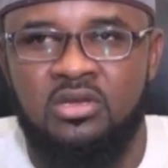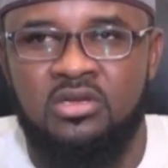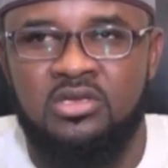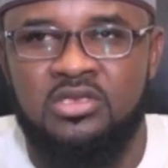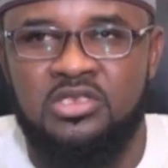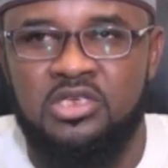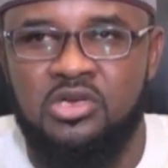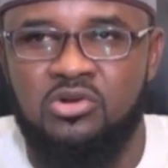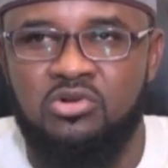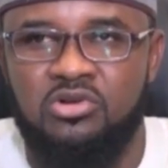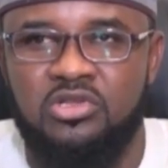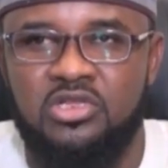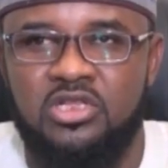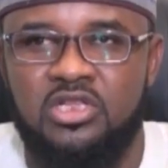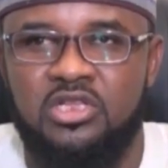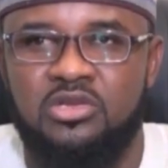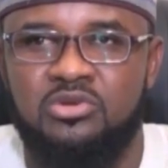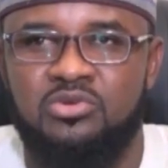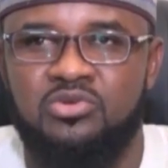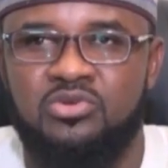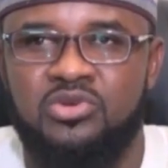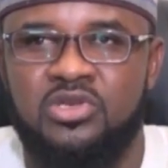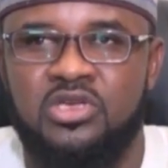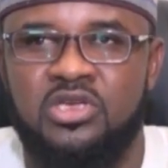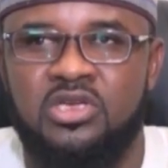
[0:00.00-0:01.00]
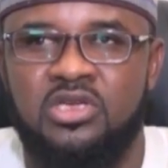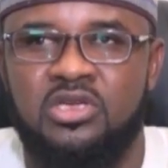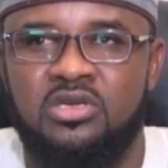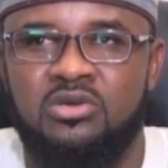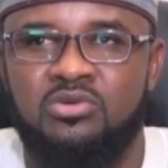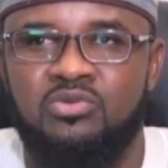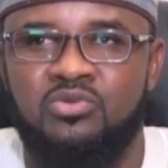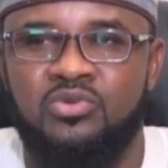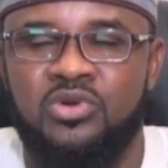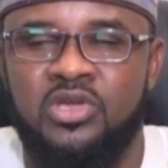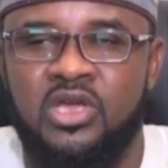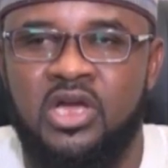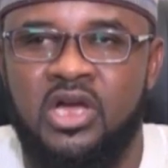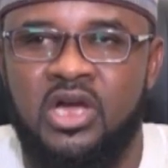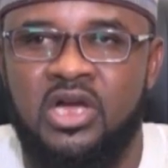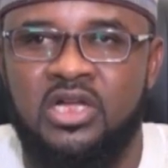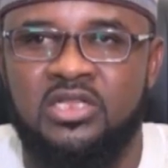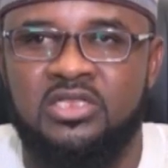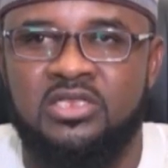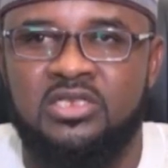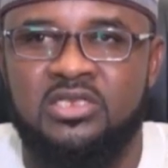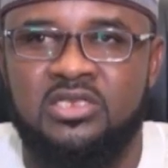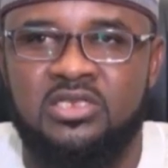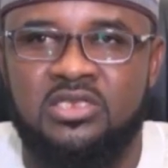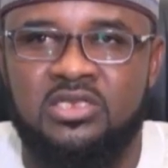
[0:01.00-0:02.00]
Secondly, we
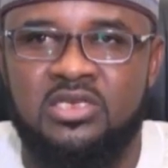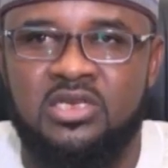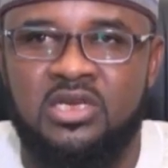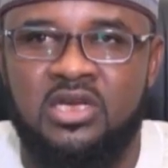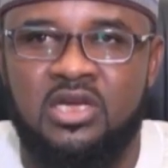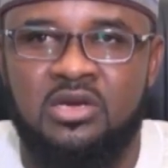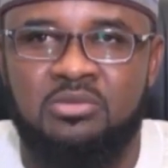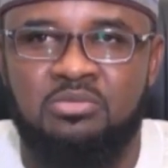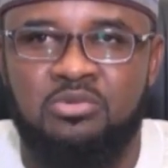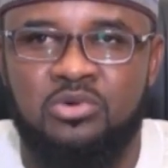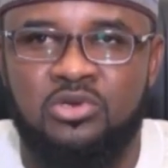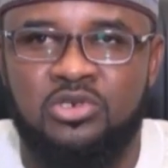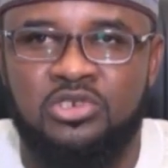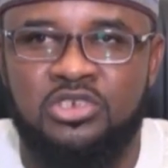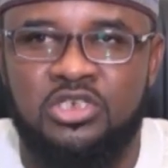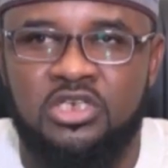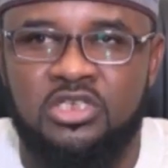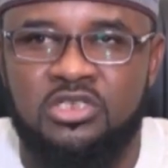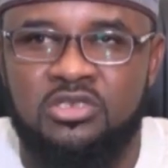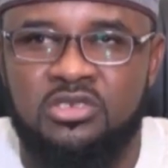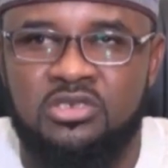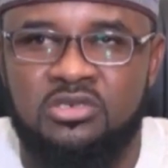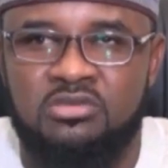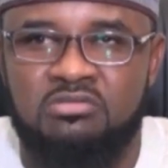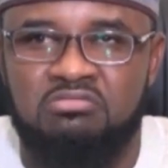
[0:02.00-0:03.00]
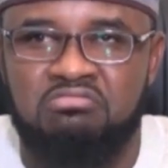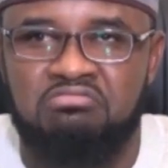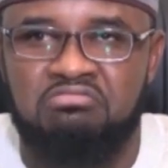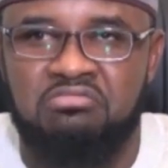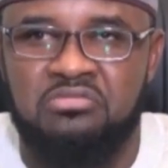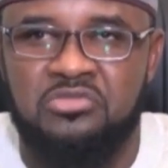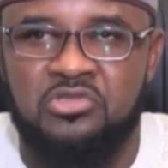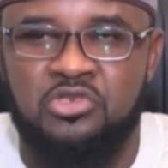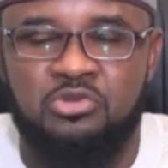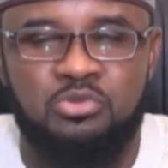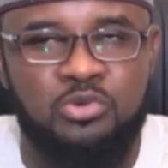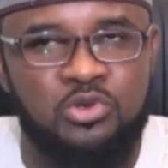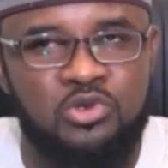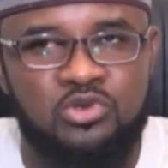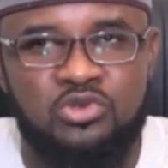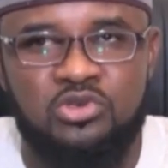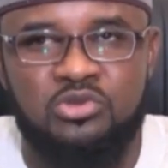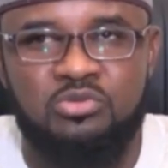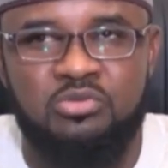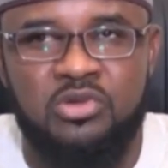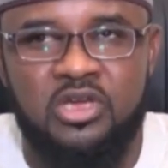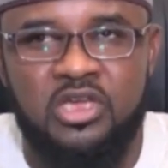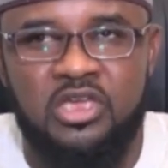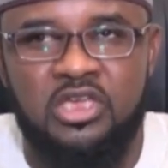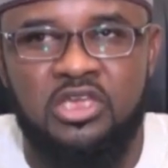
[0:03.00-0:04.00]
had a project
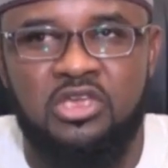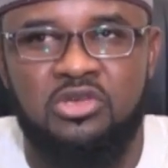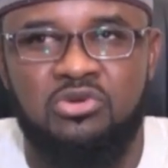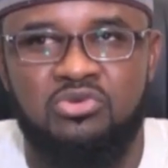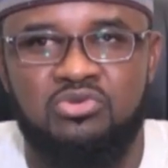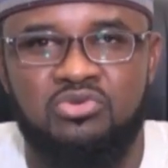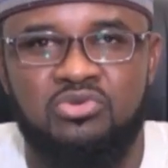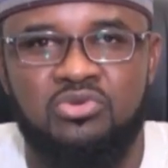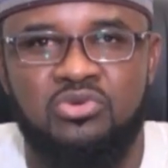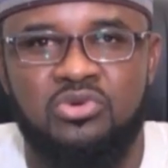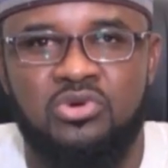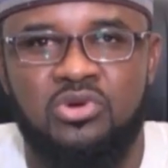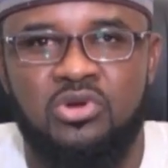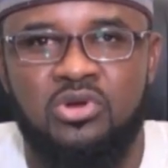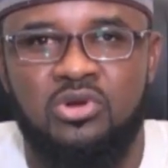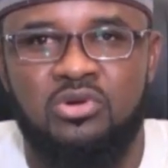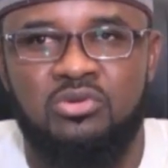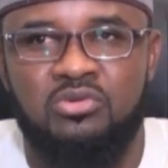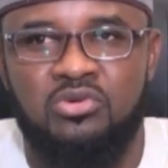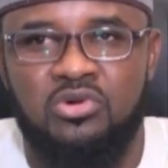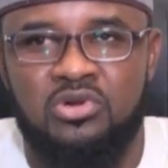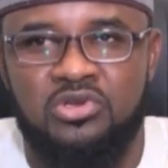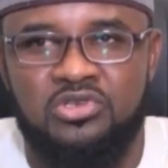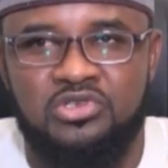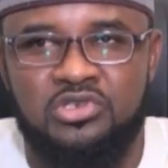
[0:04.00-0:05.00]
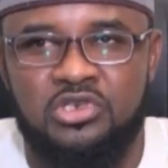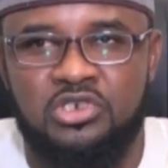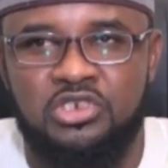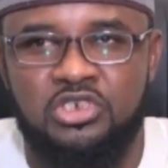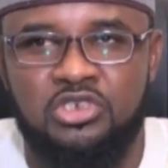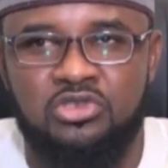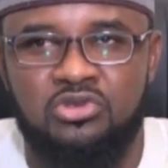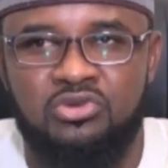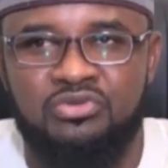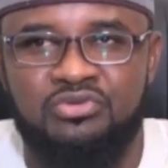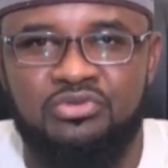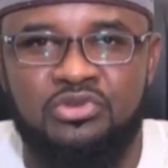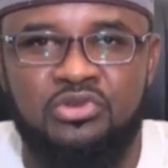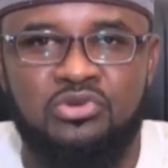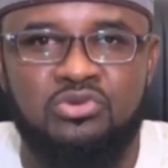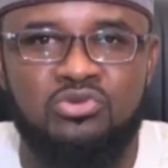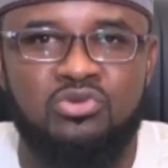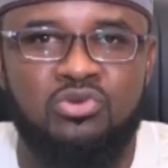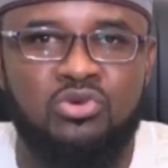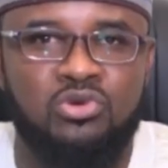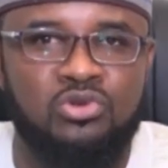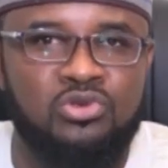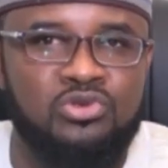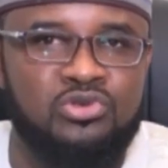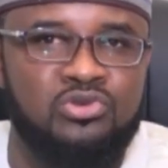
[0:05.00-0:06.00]
sponsored by EU, construction of EU
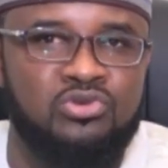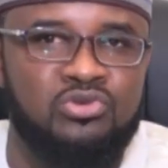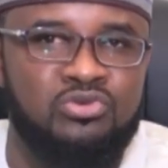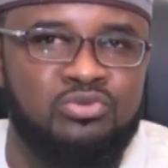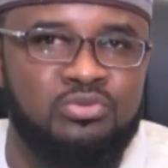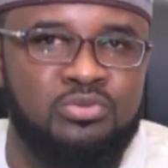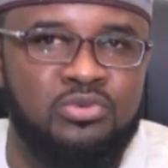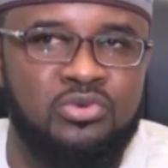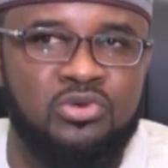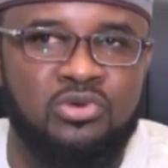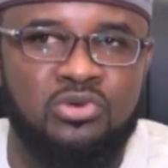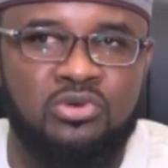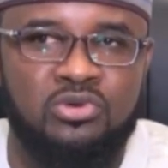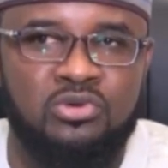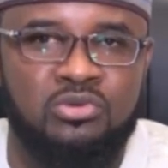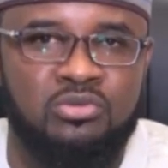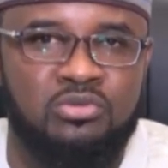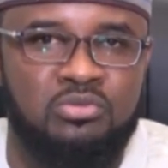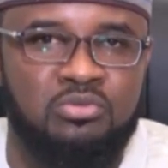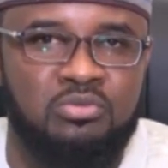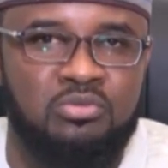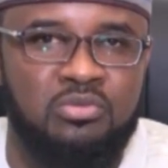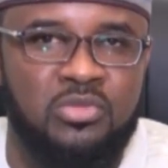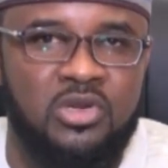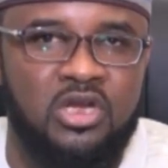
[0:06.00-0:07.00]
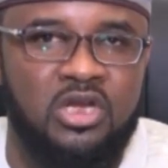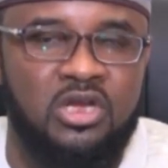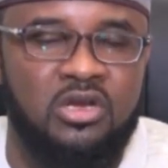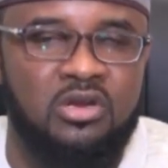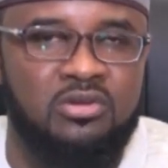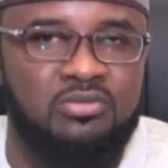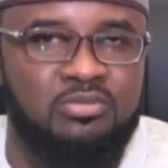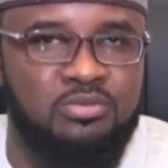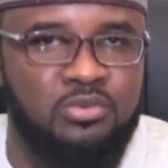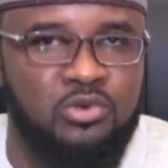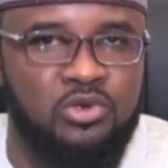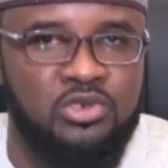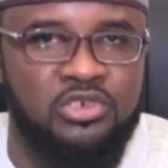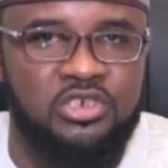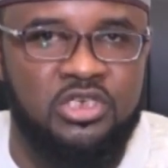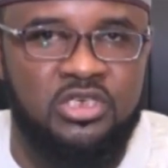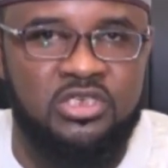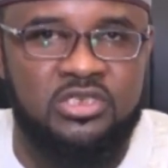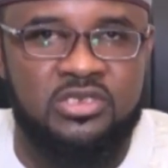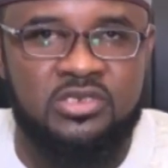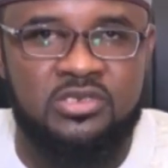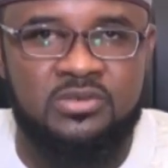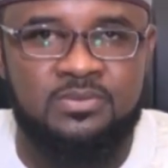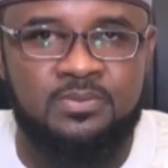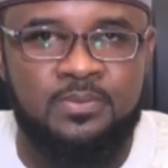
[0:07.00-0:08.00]
cold store
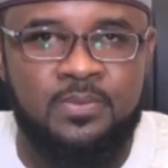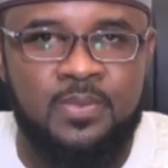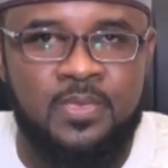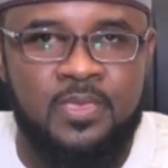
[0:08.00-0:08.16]
projects,